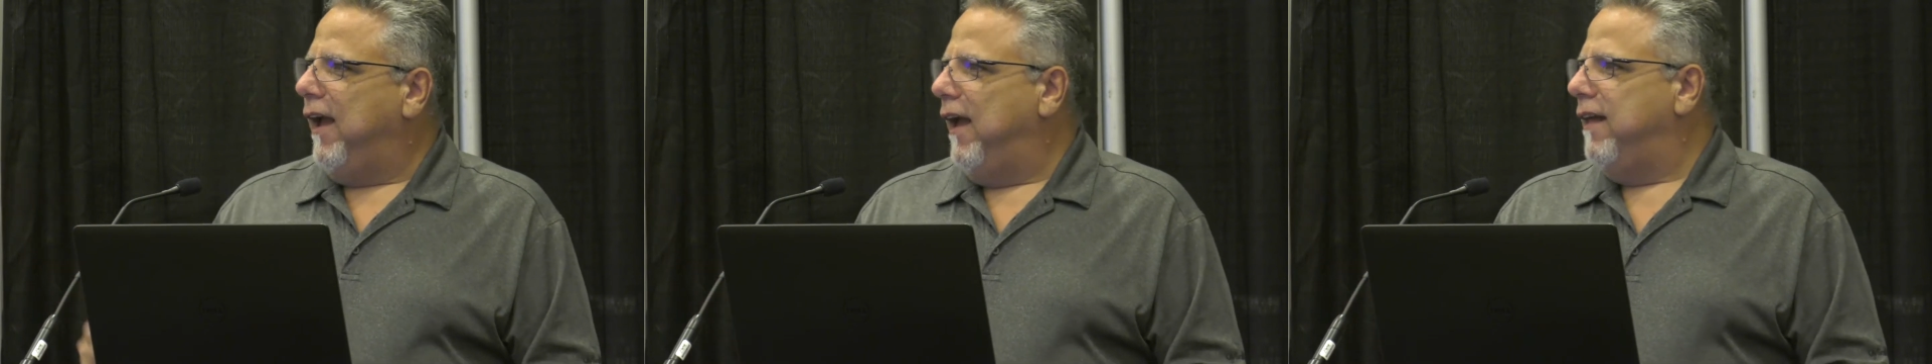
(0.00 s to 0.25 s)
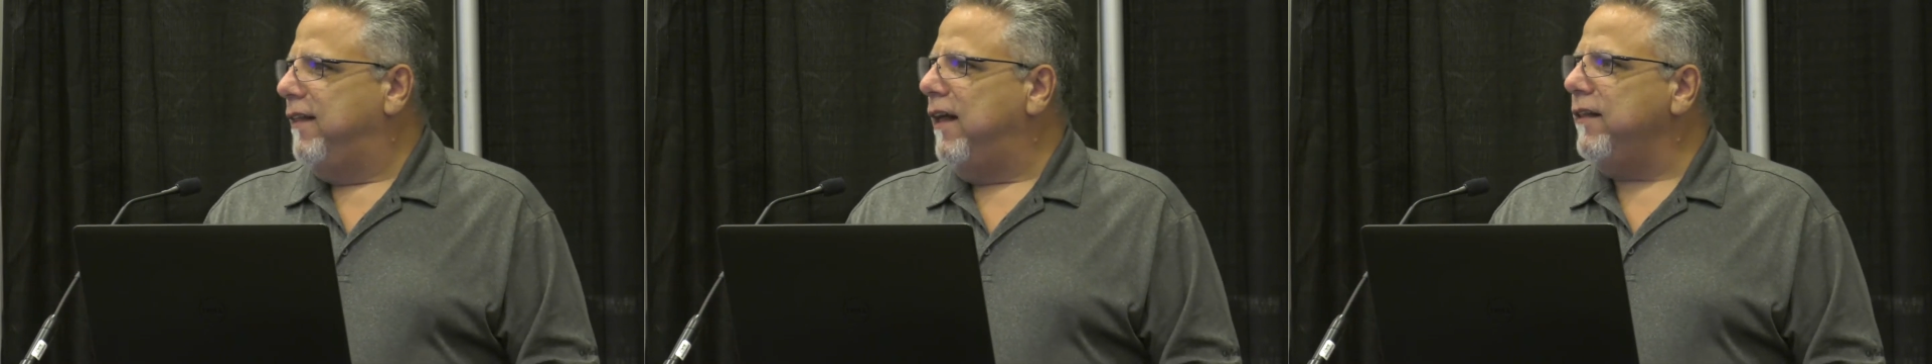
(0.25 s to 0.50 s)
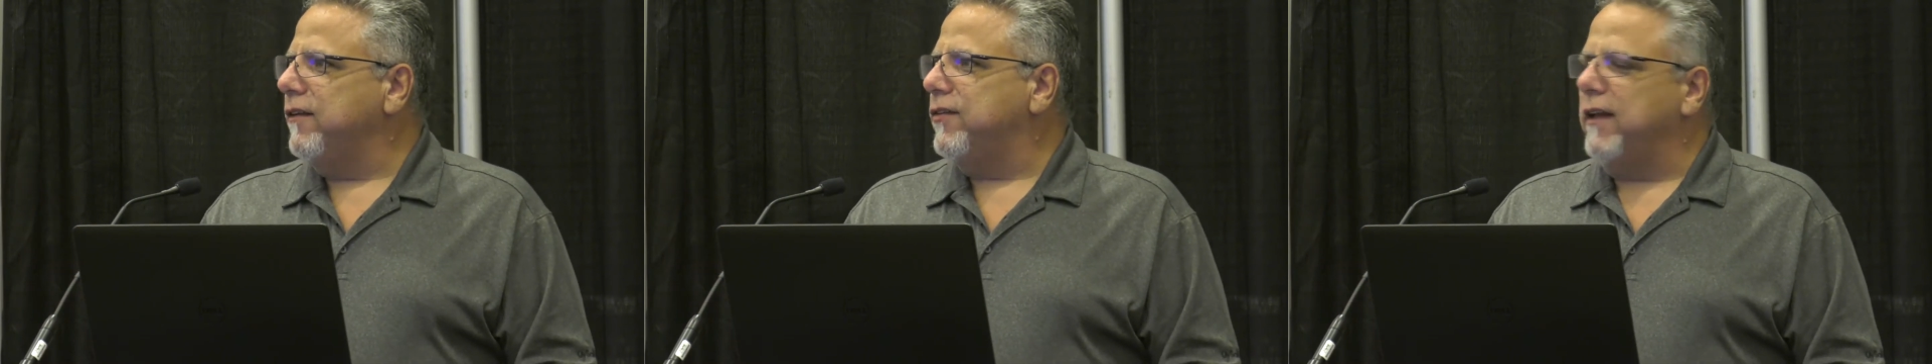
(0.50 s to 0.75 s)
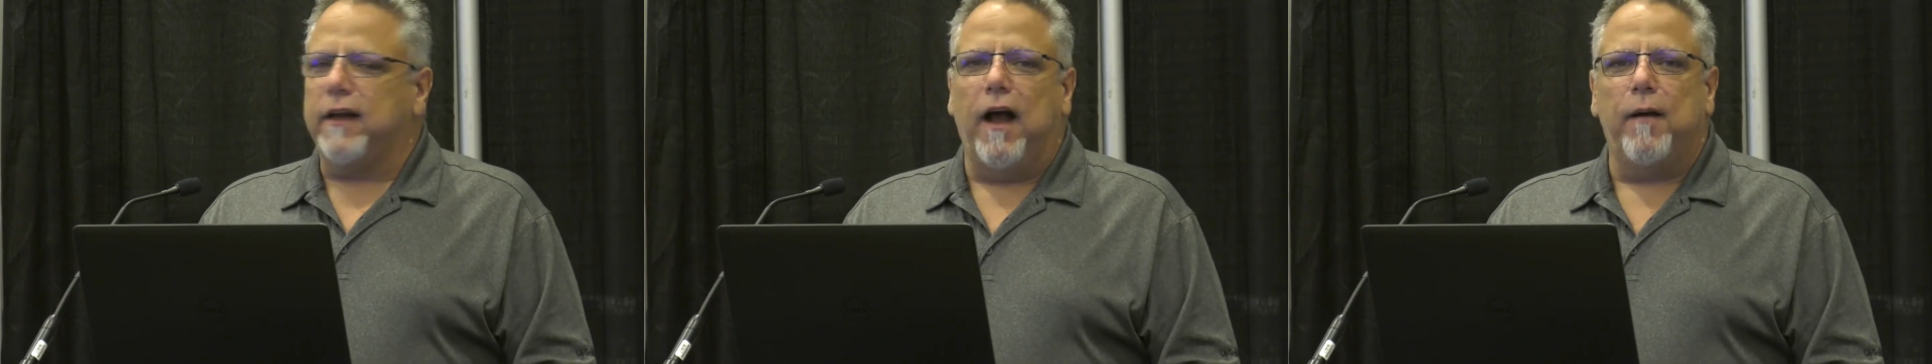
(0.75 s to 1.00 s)
That looks
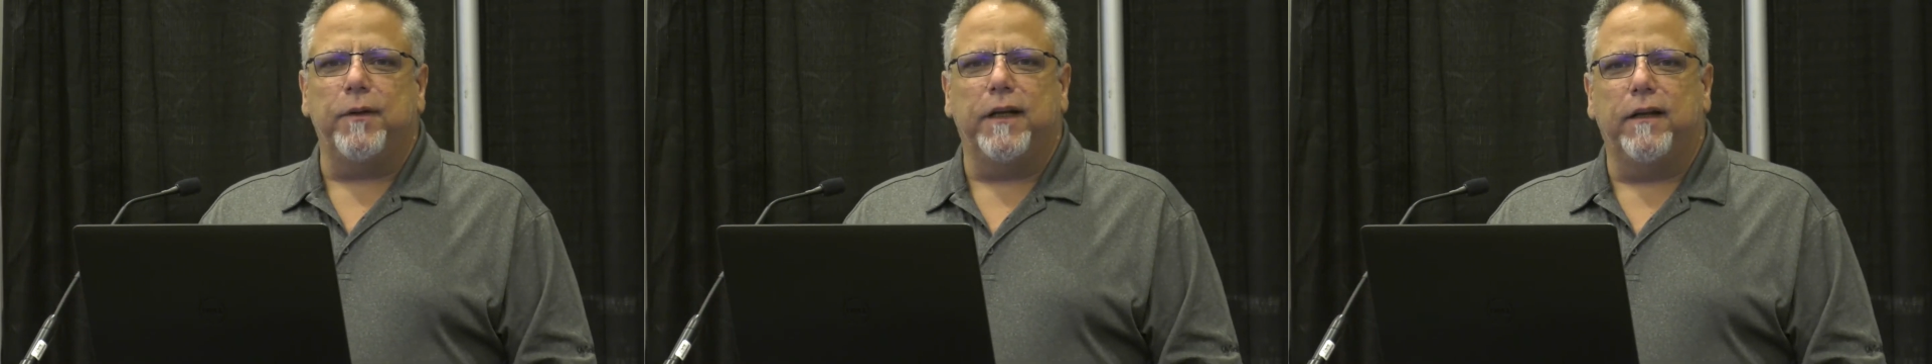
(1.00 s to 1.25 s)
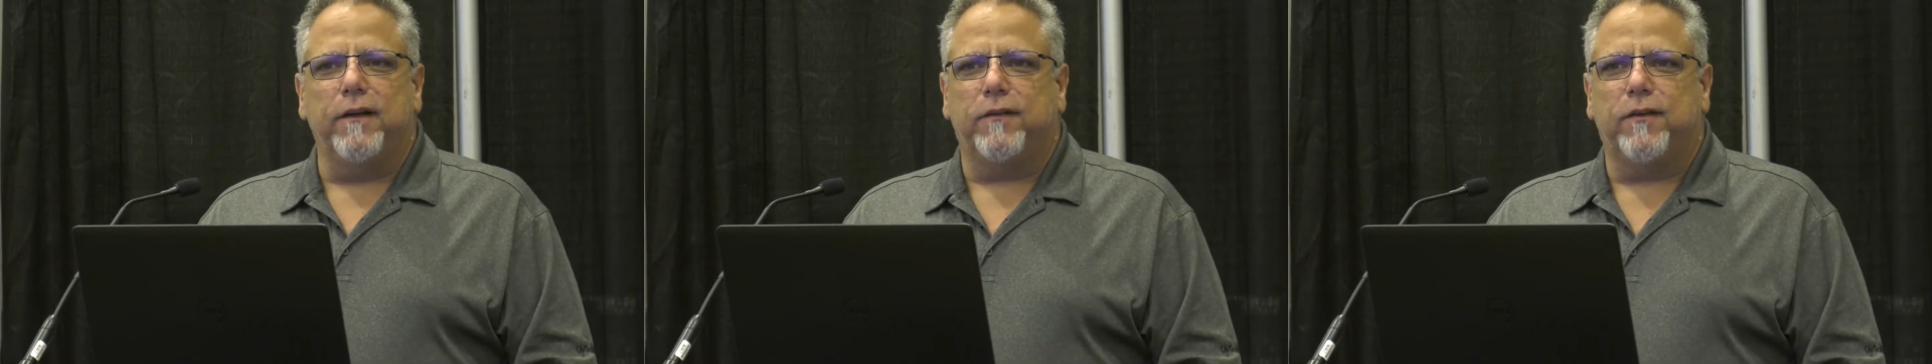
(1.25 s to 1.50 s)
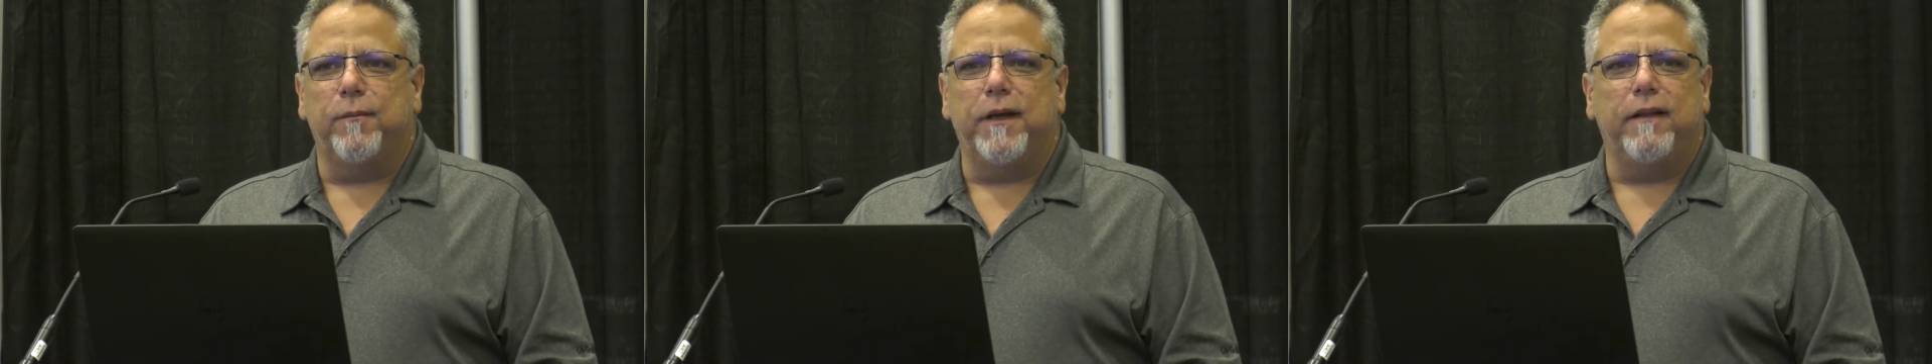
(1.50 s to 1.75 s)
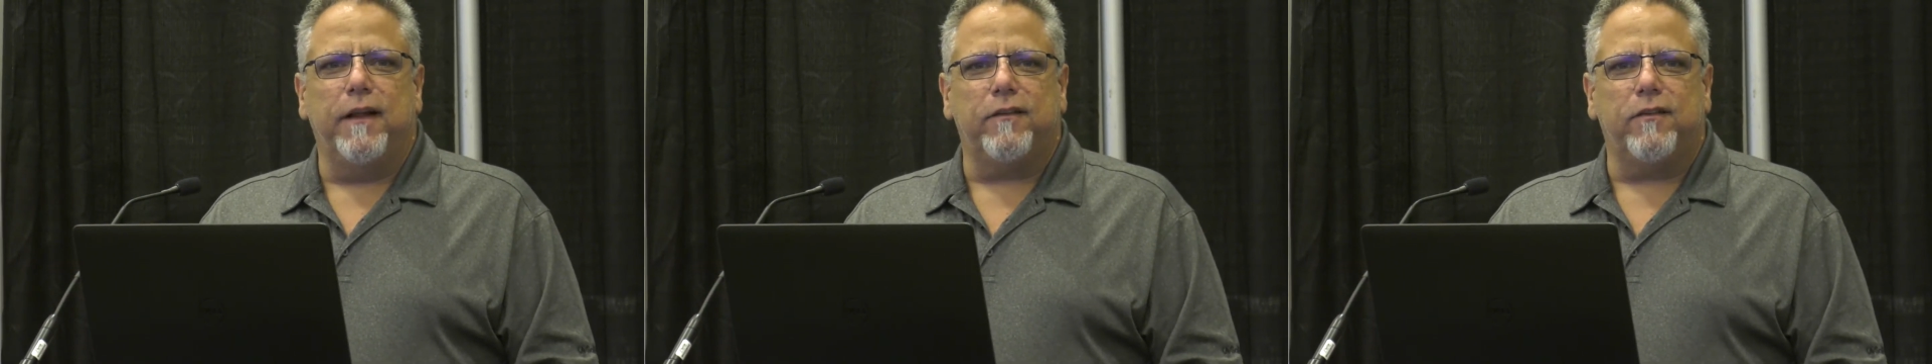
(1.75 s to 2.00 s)
like gobbledygook to
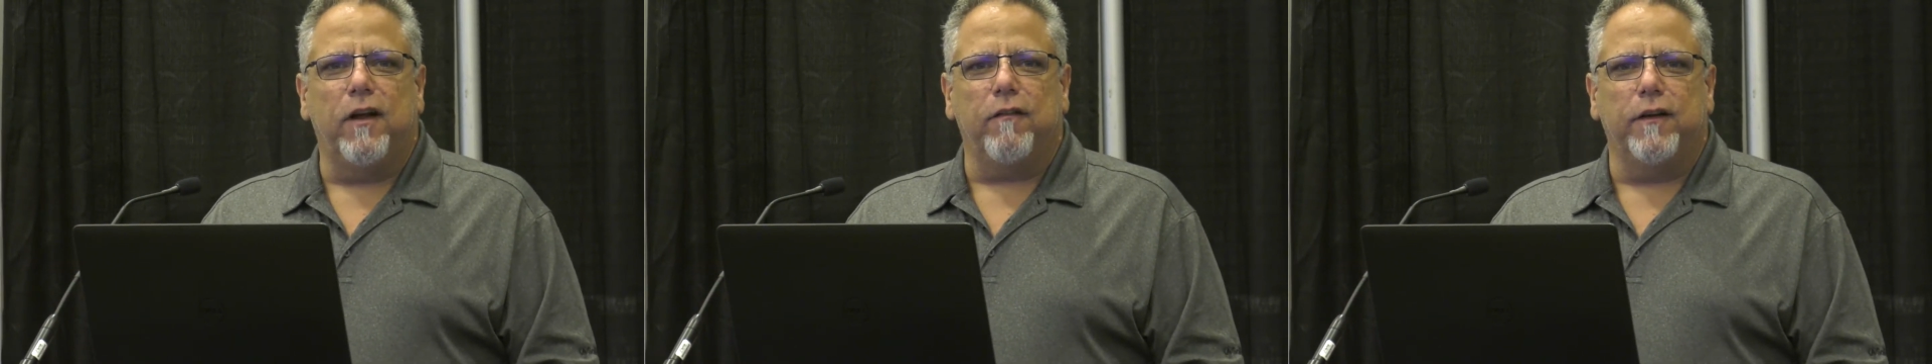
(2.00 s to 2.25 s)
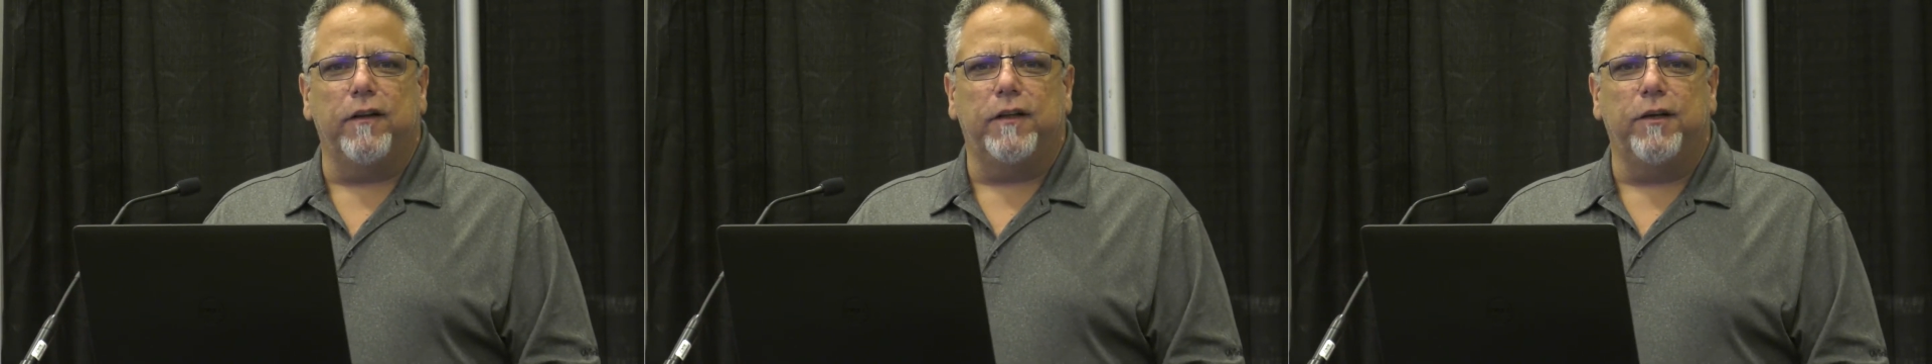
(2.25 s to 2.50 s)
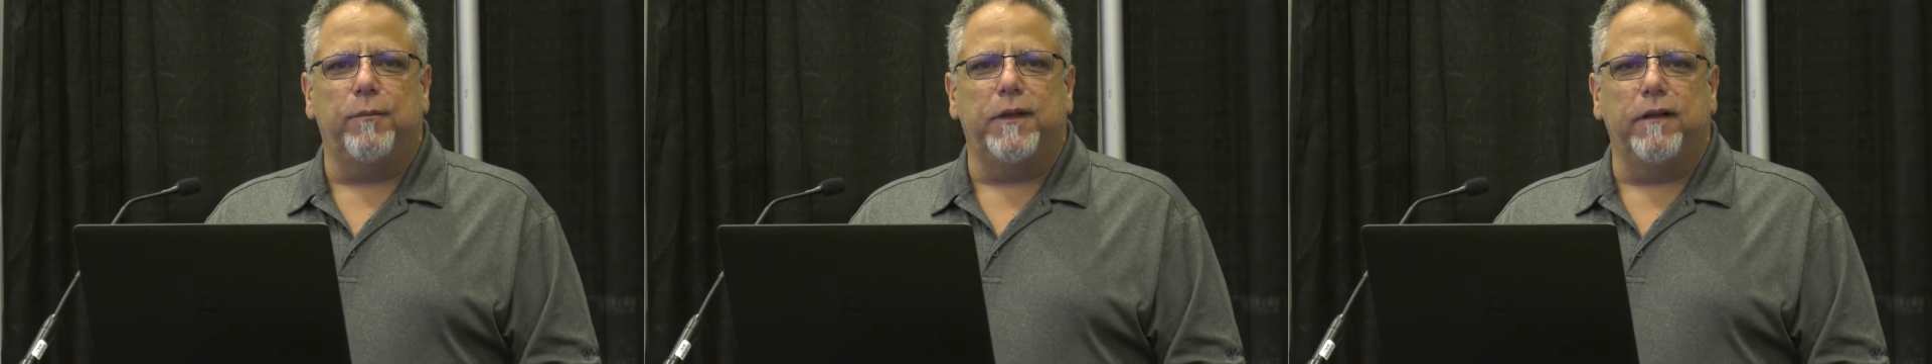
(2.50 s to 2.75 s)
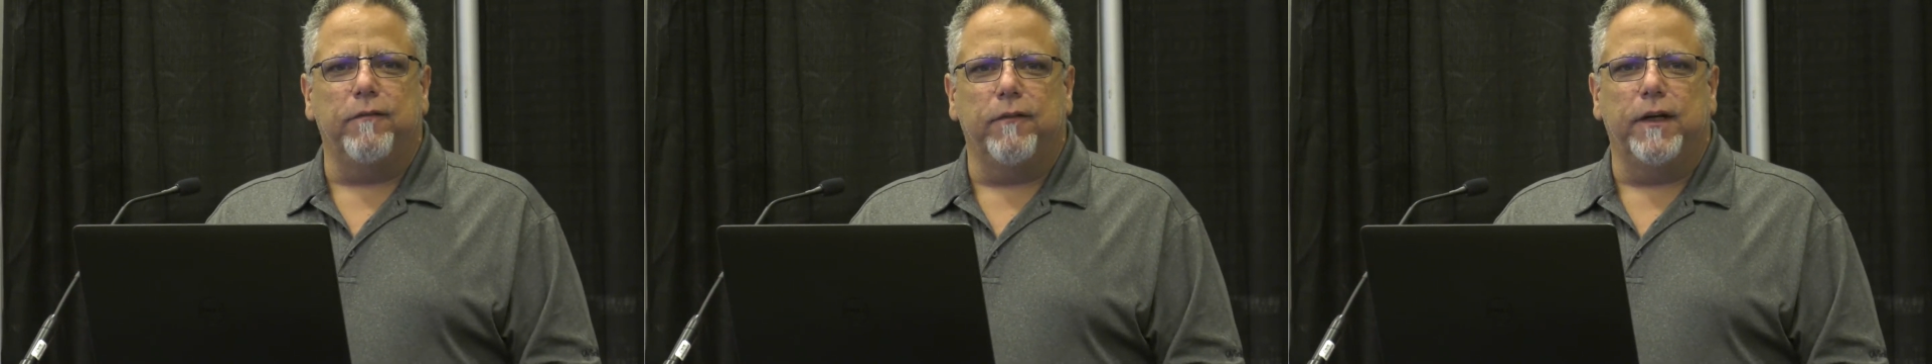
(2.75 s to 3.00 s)
me. That's not real
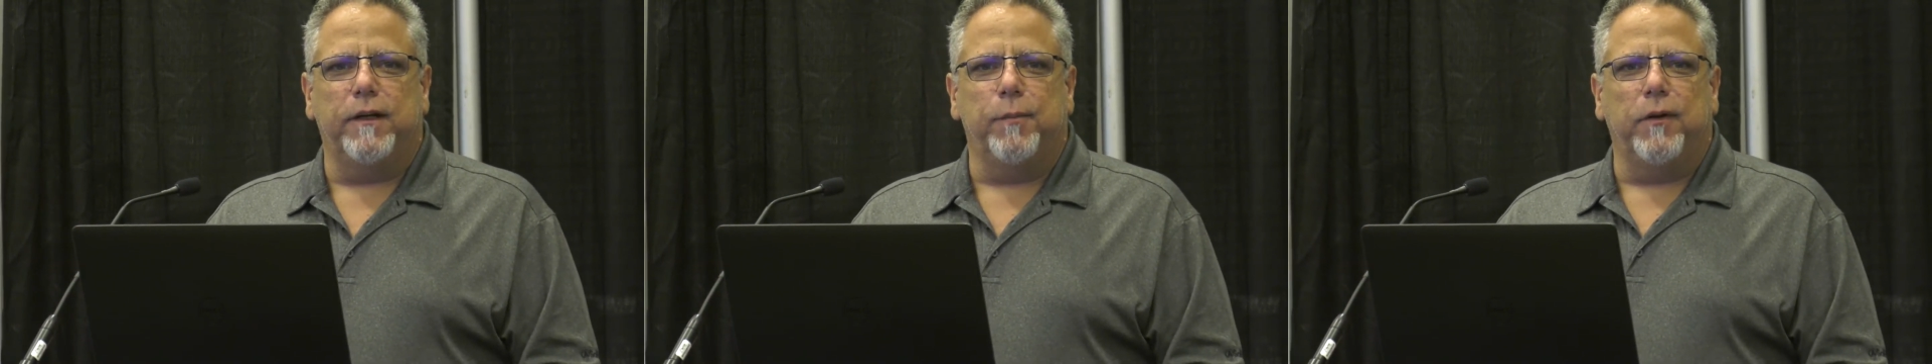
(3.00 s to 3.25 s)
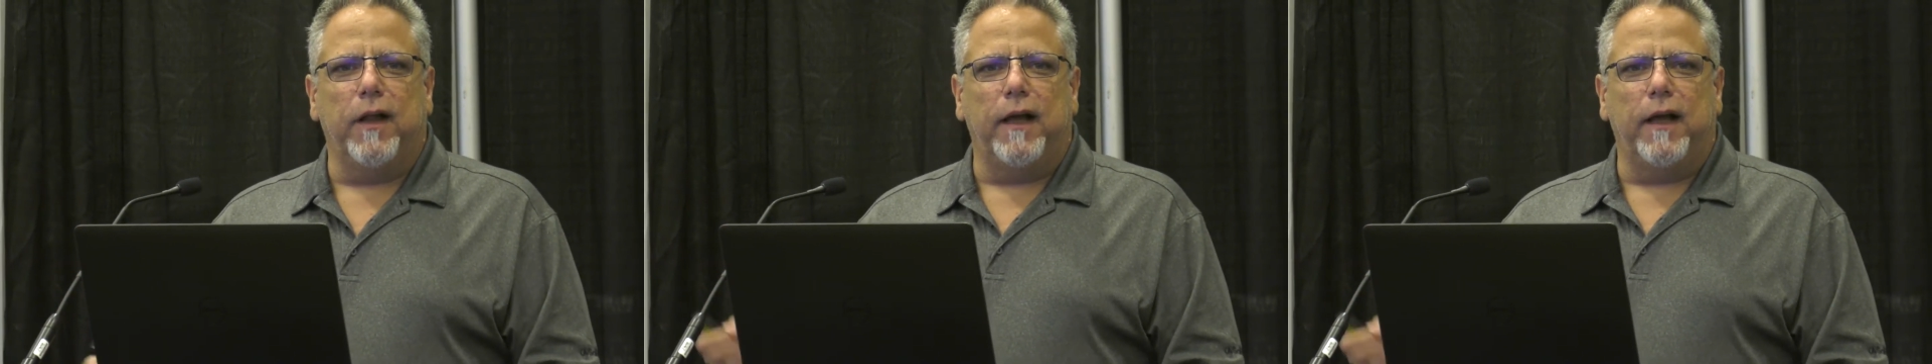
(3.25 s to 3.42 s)
human readable.